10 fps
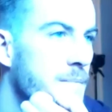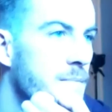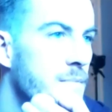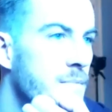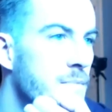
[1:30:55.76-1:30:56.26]
in
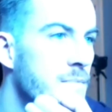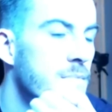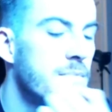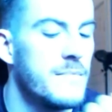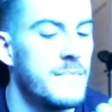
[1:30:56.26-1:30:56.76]
order to have real
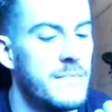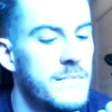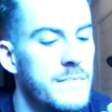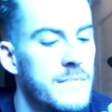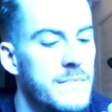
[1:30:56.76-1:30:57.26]

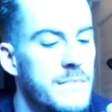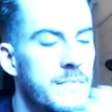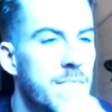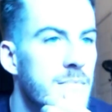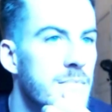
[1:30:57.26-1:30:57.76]
real
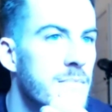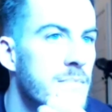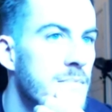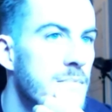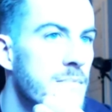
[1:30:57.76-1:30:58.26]
connection, to actually